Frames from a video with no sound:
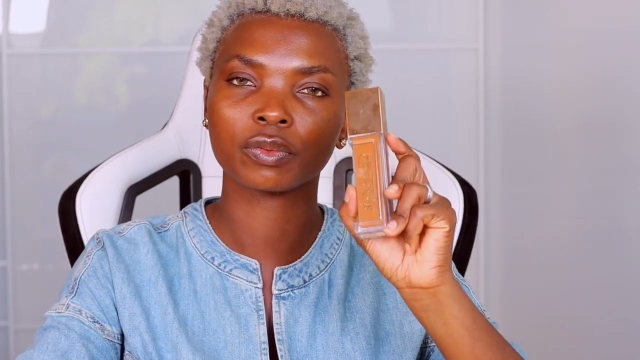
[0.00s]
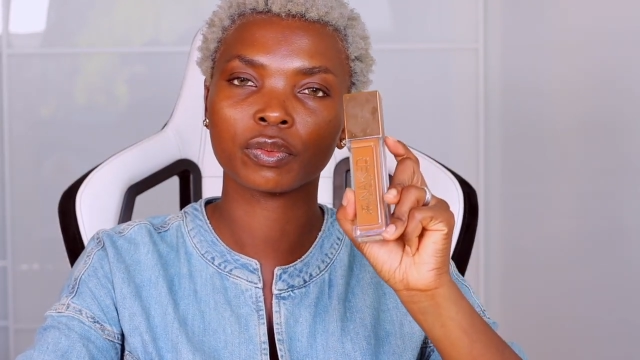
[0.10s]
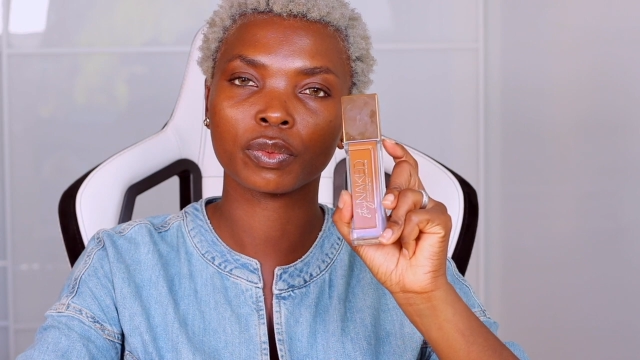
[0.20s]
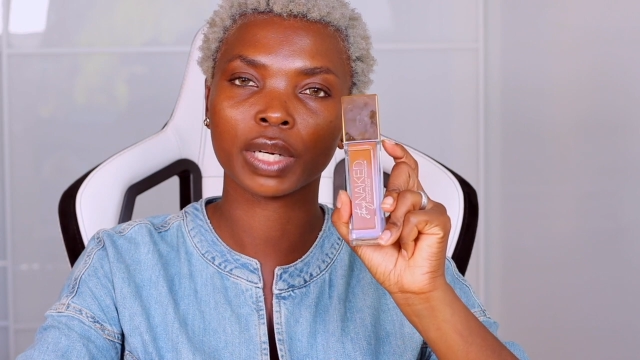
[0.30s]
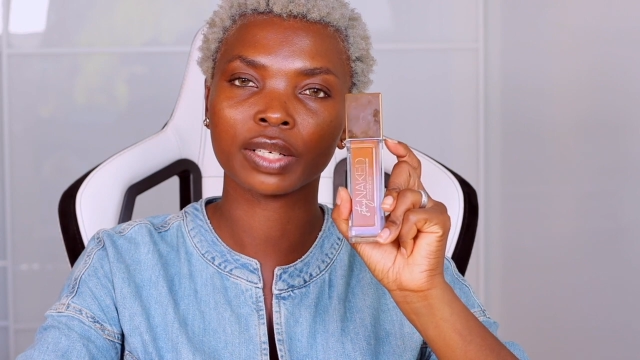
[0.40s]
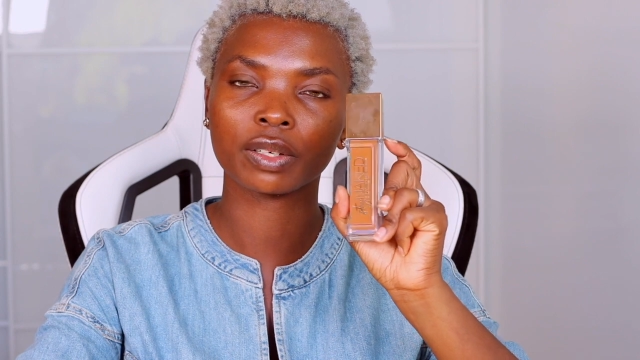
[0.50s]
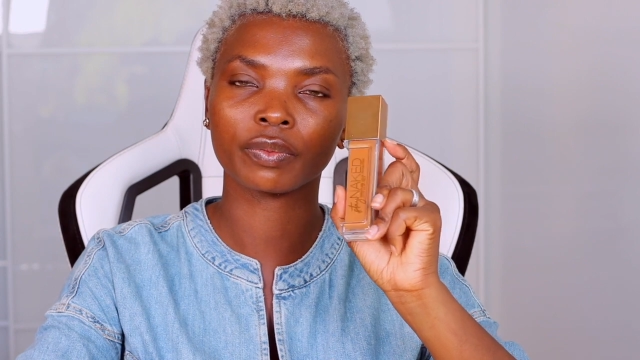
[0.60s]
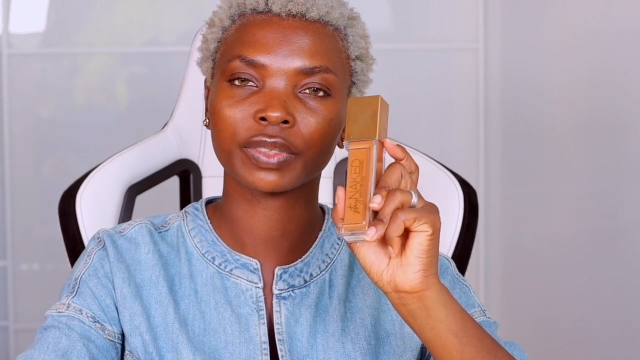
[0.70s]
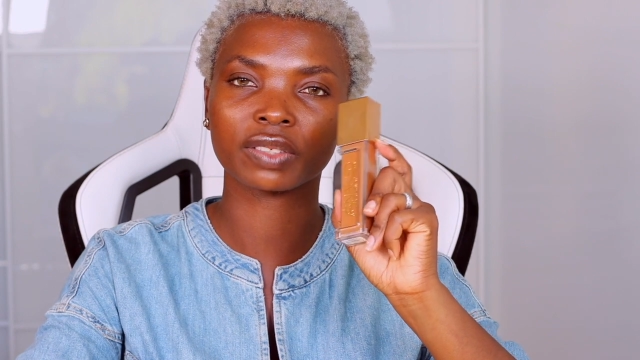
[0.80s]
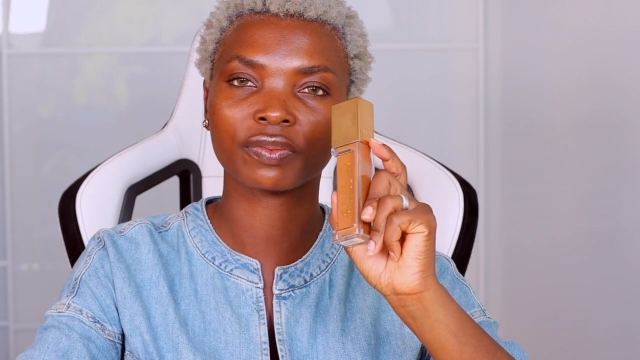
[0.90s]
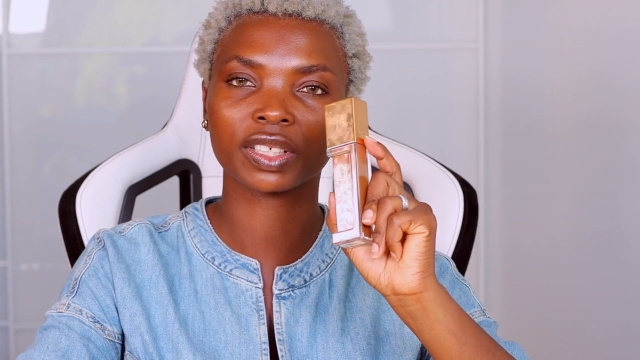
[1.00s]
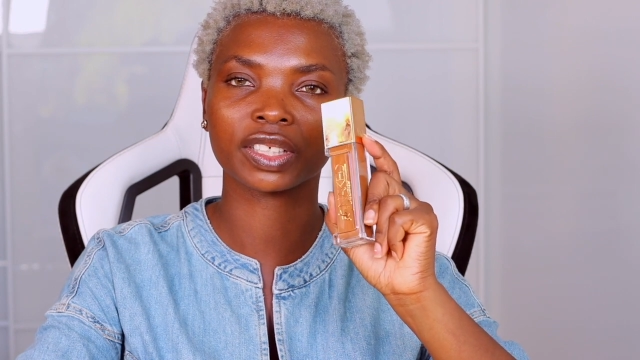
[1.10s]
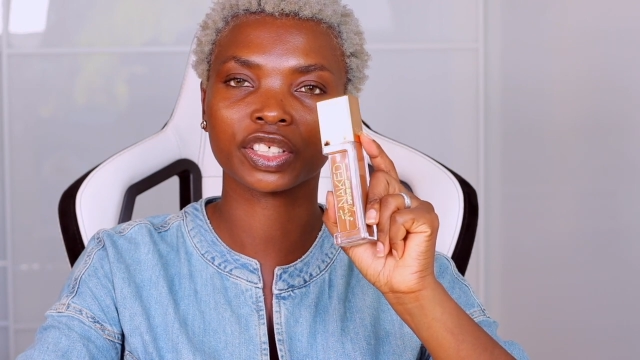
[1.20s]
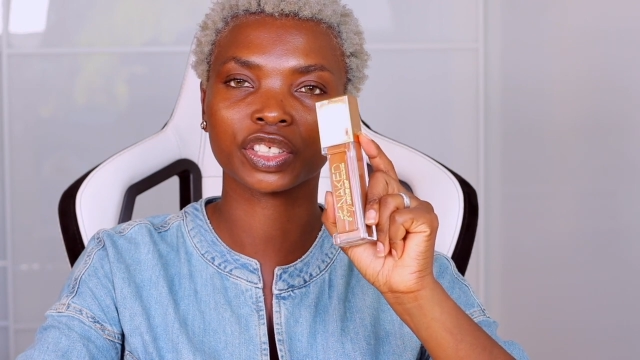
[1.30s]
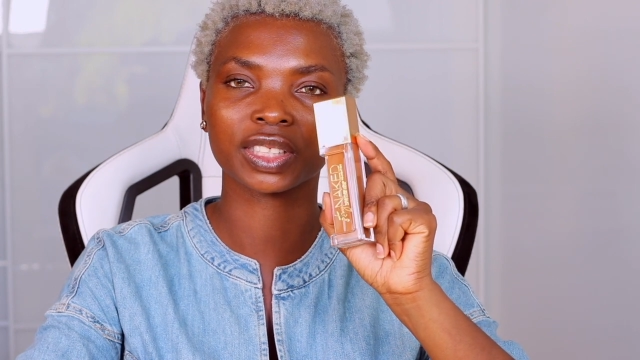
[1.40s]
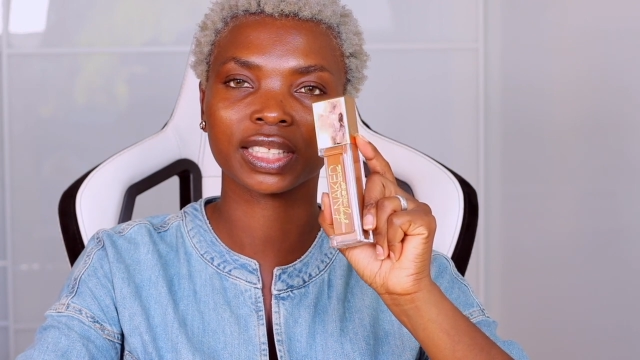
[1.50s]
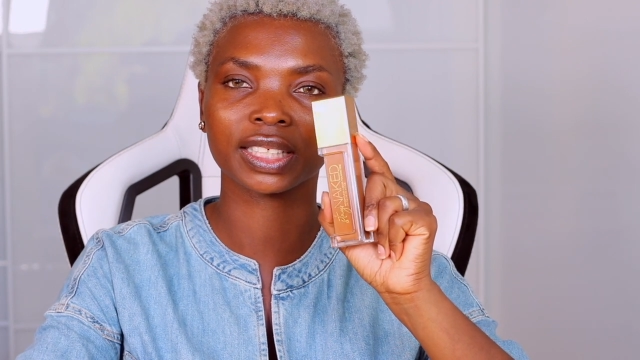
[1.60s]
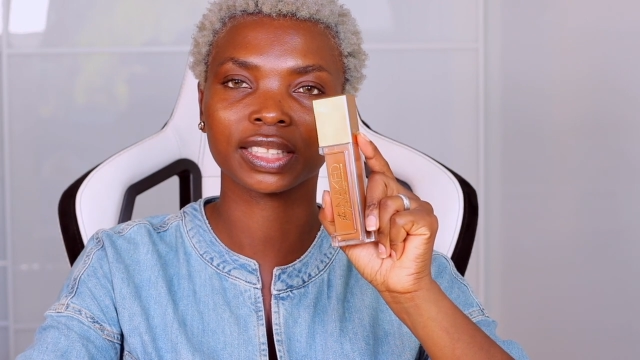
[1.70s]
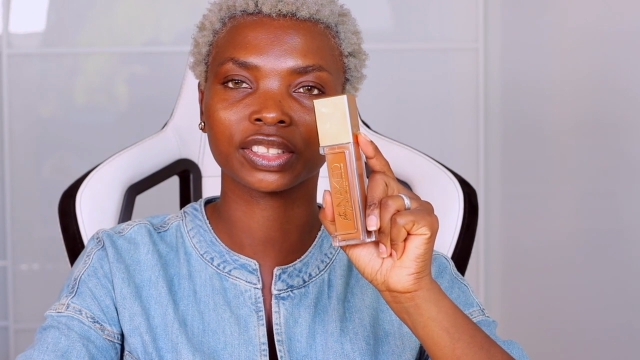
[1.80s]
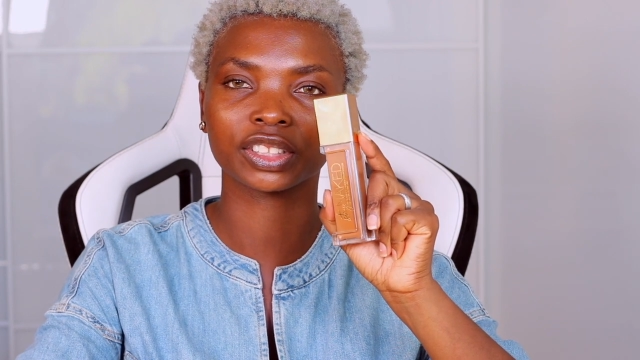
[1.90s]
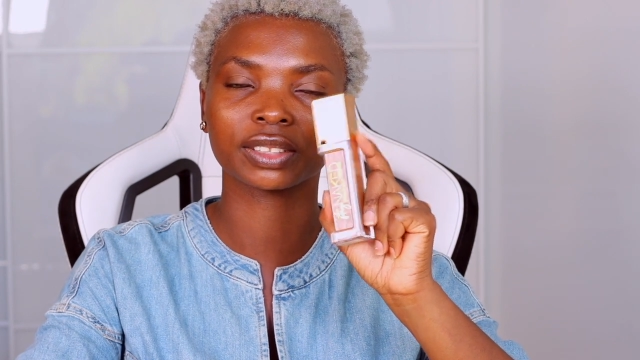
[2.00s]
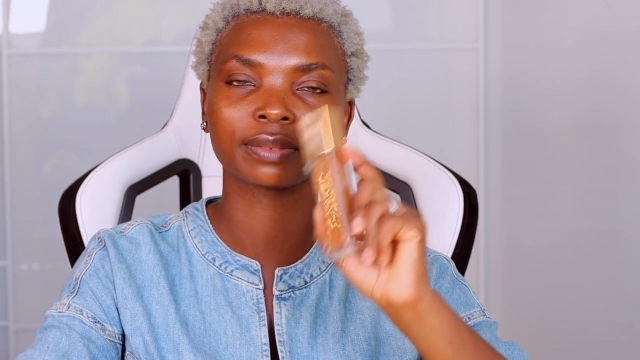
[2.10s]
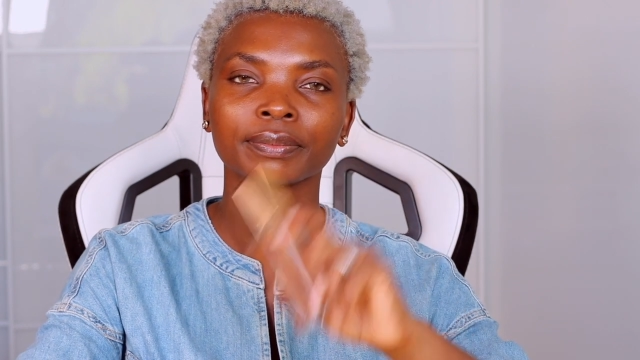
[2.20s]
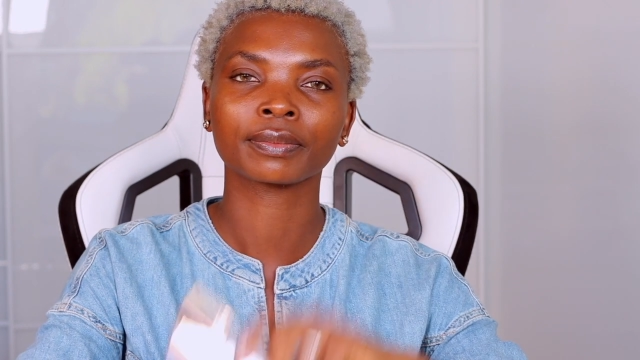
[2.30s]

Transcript: one of this foundation each